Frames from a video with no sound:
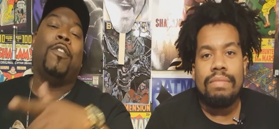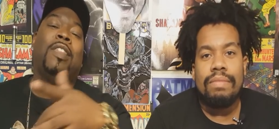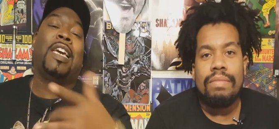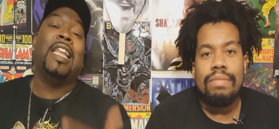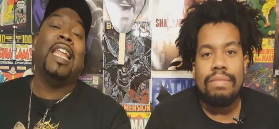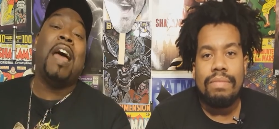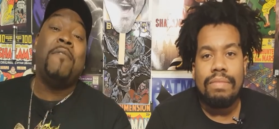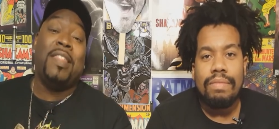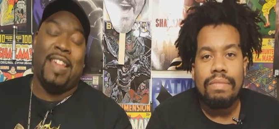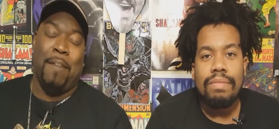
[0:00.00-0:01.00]
Speaker 1: for the
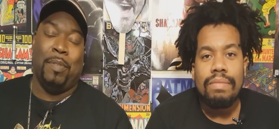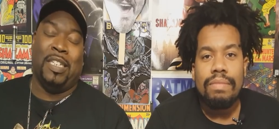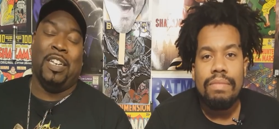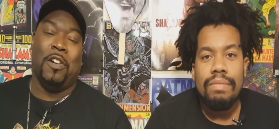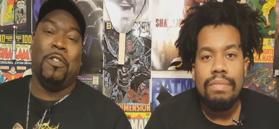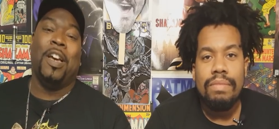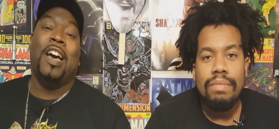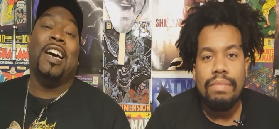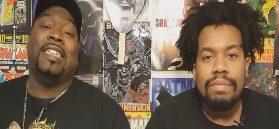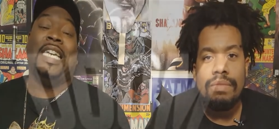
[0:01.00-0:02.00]
11th episode of